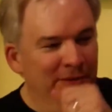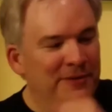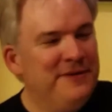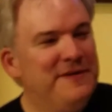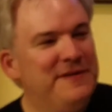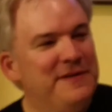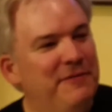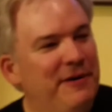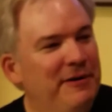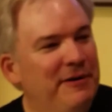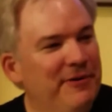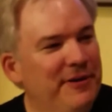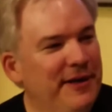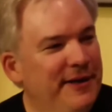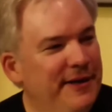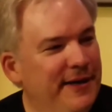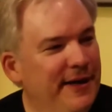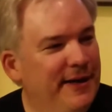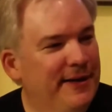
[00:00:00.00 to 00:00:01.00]
So I
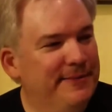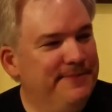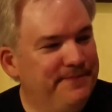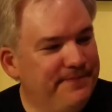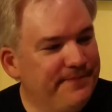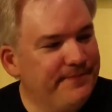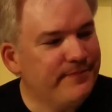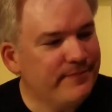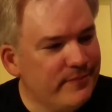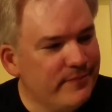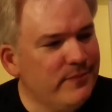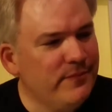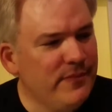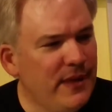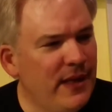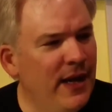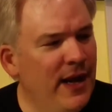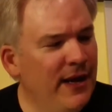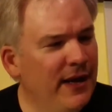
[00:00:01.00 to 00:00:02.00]
really
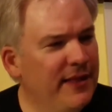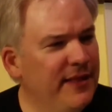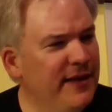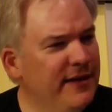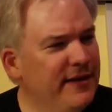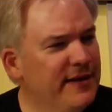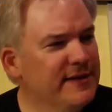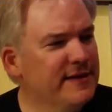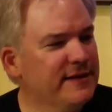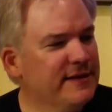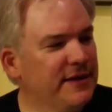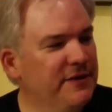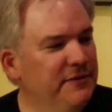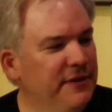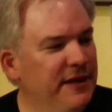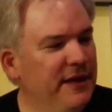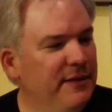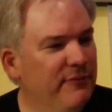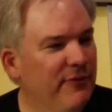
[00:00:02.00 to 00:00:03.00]
I think this is a
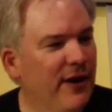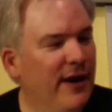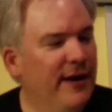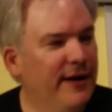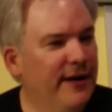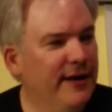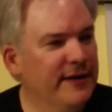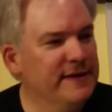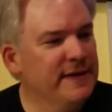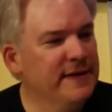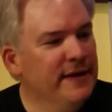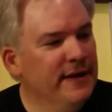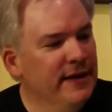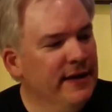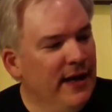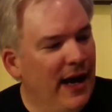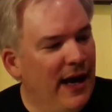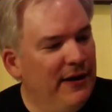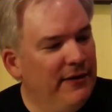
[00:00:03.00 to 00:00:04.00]
unique product.
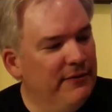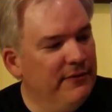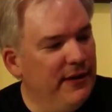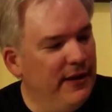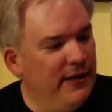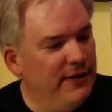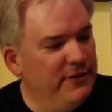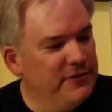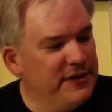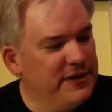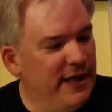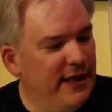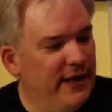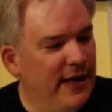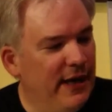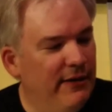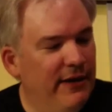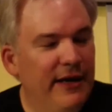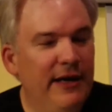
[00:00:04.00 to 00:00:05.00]
I don't understand
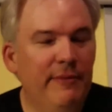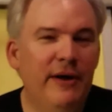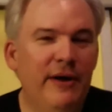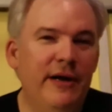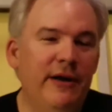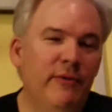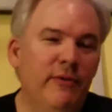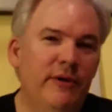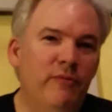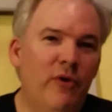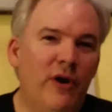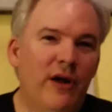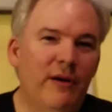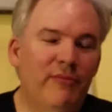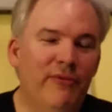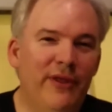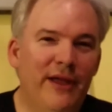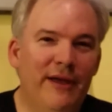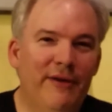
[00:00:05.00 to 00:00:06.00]
how anybody would
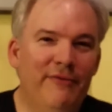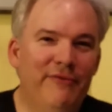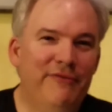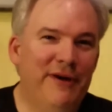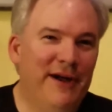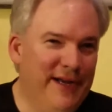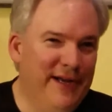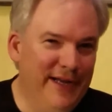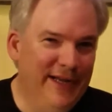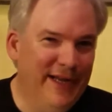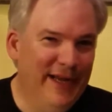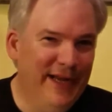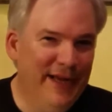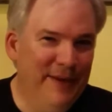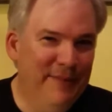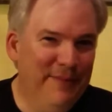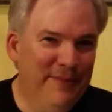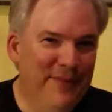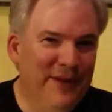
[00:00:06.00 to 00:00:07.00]
want to play a fighting
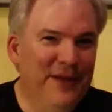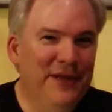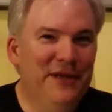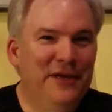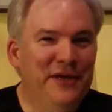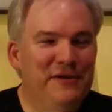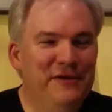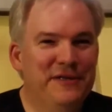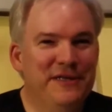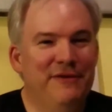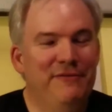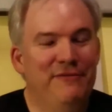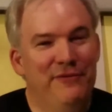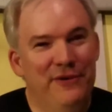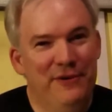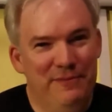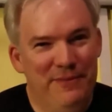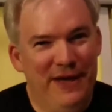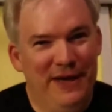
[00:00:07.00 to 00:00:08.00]
game using
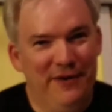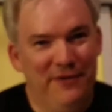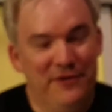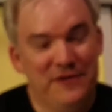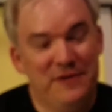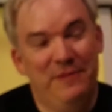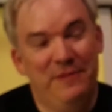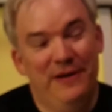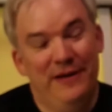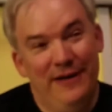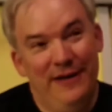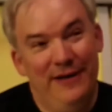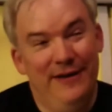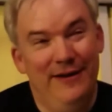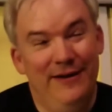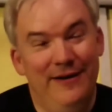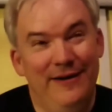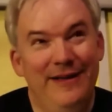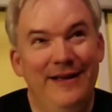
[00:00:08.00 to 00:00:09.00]
foot pedals, but
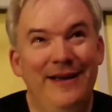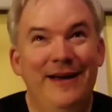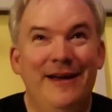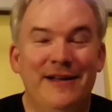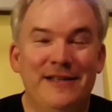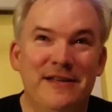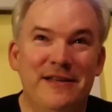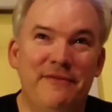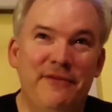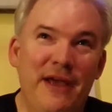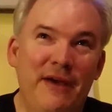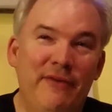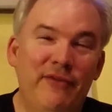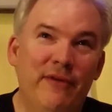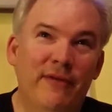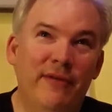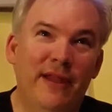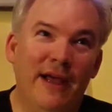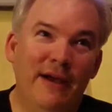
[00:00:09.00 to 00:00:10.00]
I guess if you have
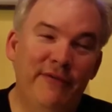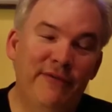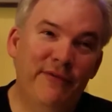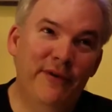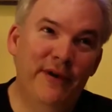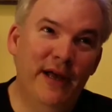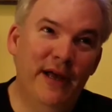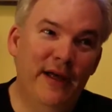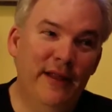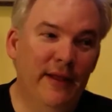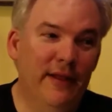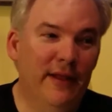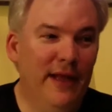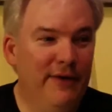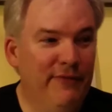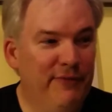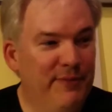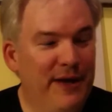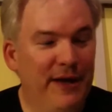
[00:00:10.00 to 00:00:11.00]
your left foot on the
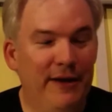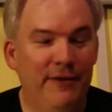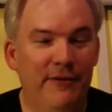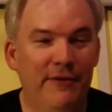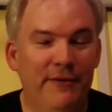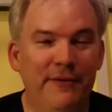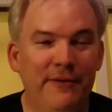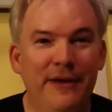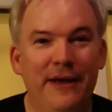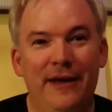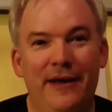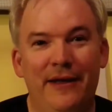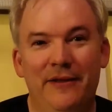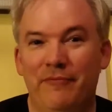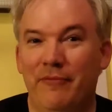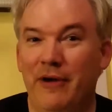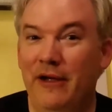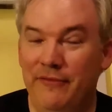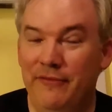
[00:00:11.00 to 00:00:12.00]
left pedal
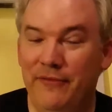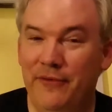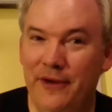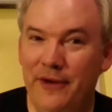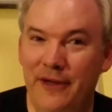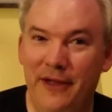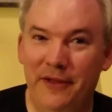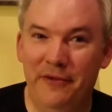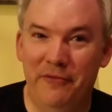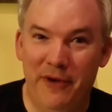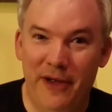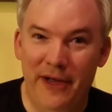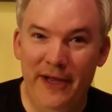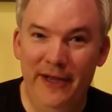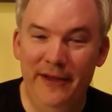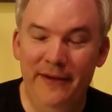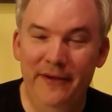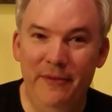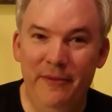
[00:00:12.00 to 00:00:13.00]
and right foot on the
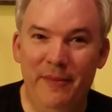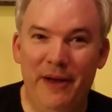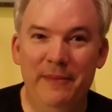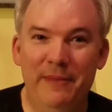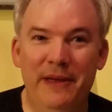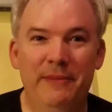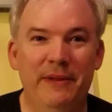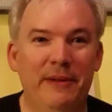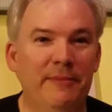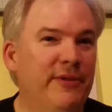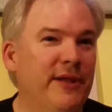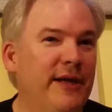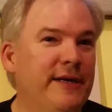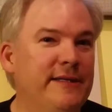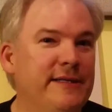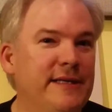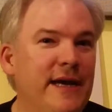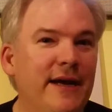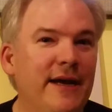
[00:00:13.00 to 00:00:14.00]
right, you might be able to play
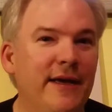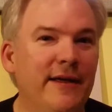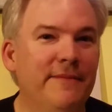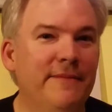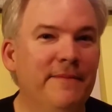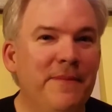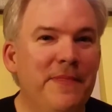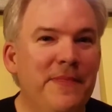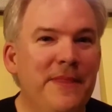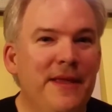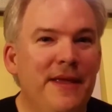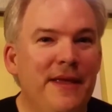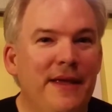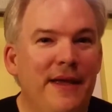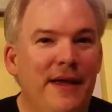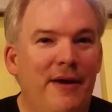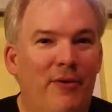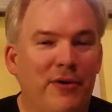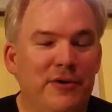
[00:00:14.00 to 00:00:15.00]

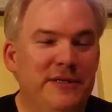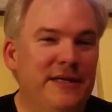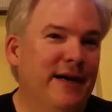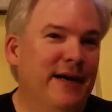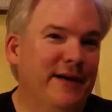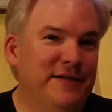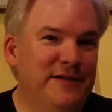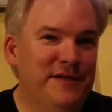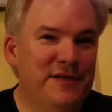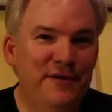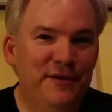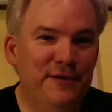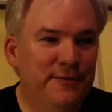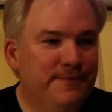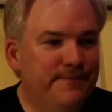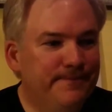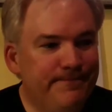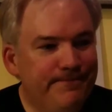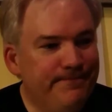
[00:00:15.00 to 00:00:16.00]
Tekken or Tekken
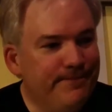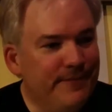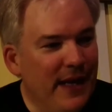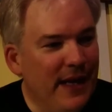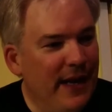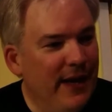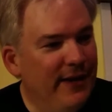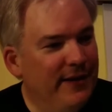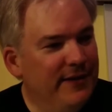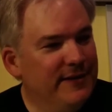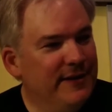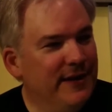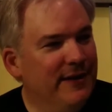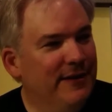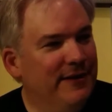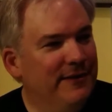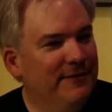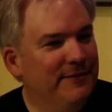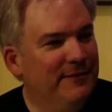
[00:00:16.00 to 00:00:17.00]
2
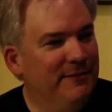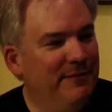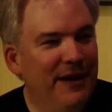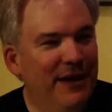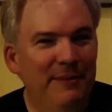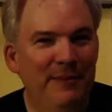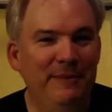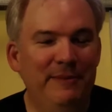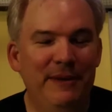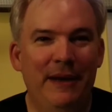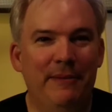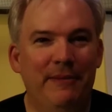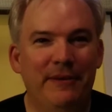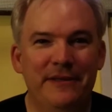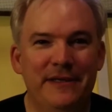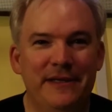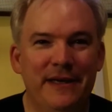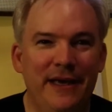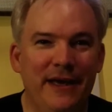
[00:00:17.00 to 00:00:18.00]
and maybe be able
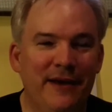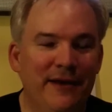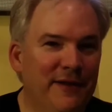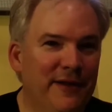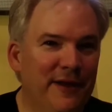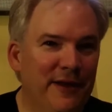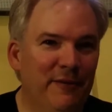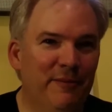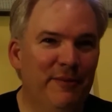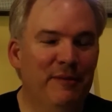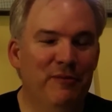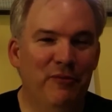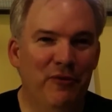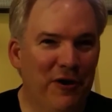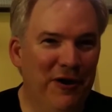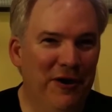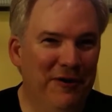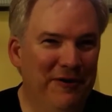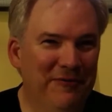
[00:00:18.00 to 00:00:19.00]
to get a little bit
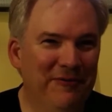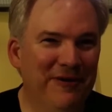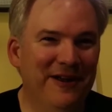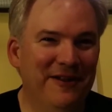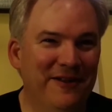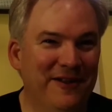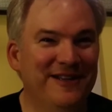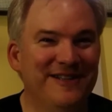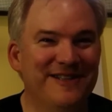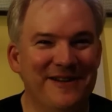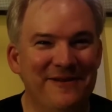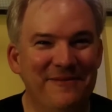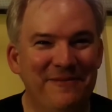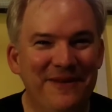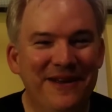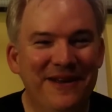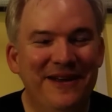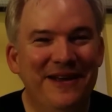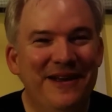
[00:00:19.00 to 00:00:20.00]
more
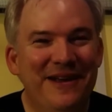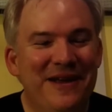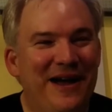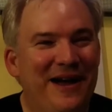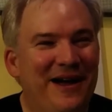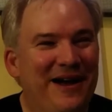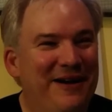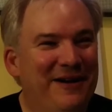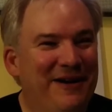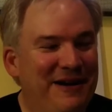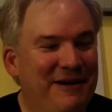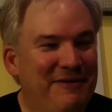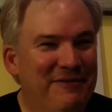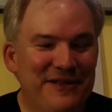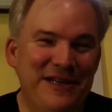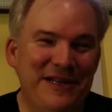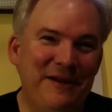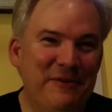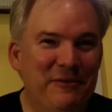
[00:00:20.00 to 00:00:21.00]
realism.
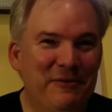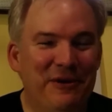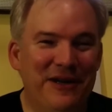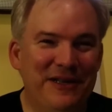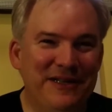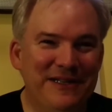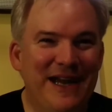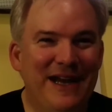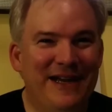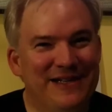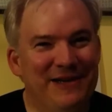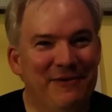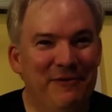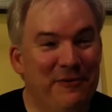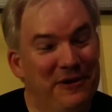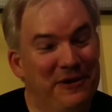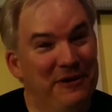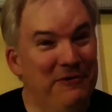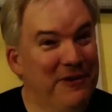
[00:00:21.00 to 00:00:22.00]
Every time you want to attack someone
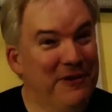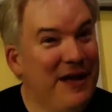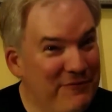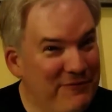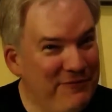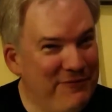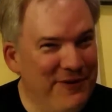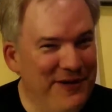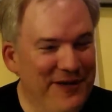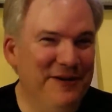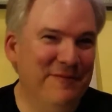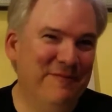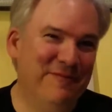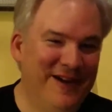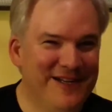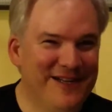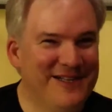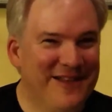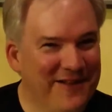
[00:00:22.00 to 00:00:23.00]
with your left foot, you
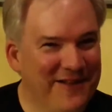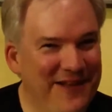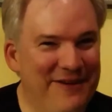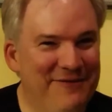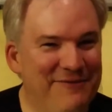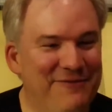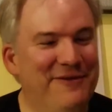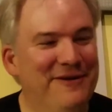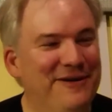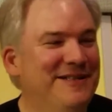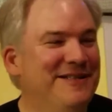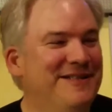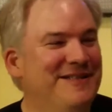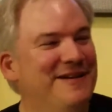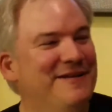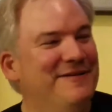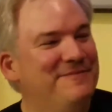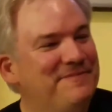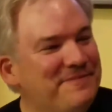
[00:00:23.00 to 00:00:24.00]
press the left foot.
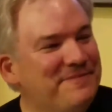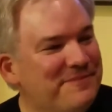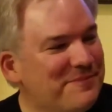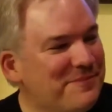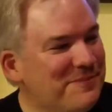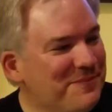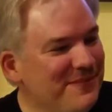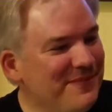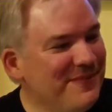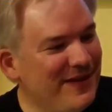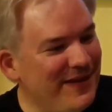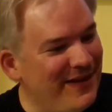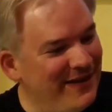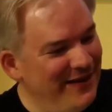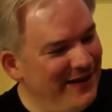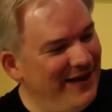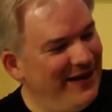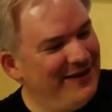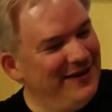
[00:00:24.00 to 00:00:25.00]
So
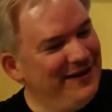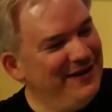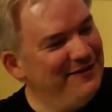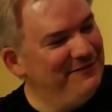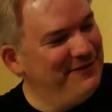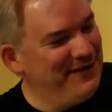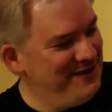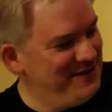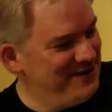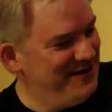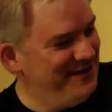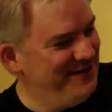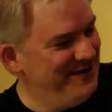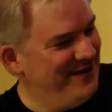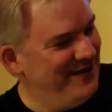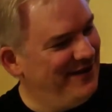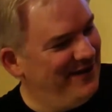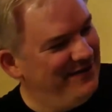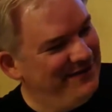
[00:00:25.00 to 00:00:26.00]
yeah, the
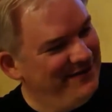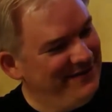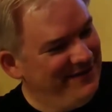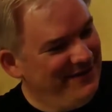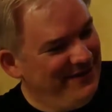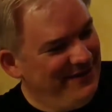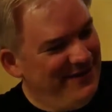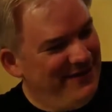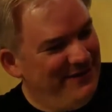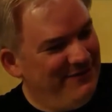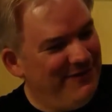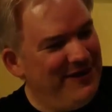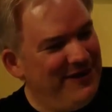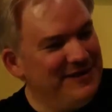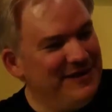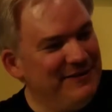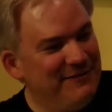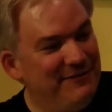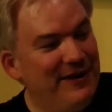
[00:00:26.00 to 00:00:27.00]
Innovation
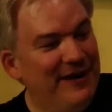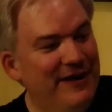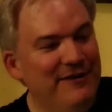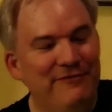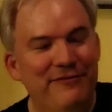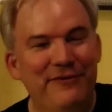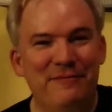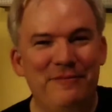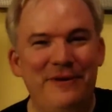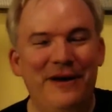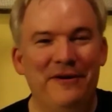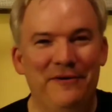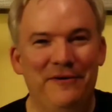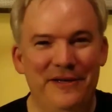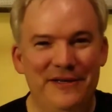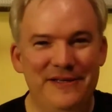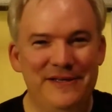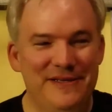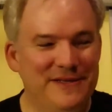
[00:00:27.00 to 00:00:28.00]
Racing Fighting Foot
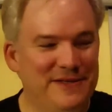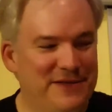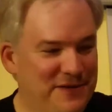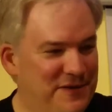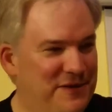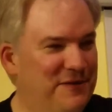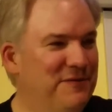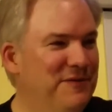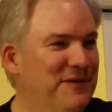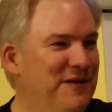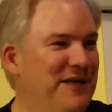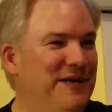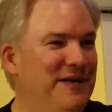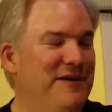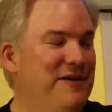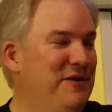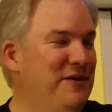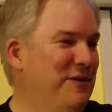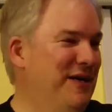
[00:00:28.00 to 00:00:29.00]
Pedal is certainly
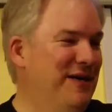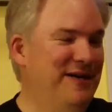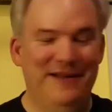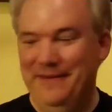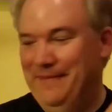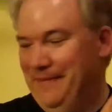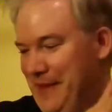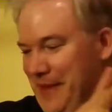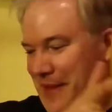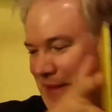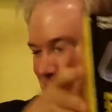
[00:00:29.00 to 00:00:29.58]
unique.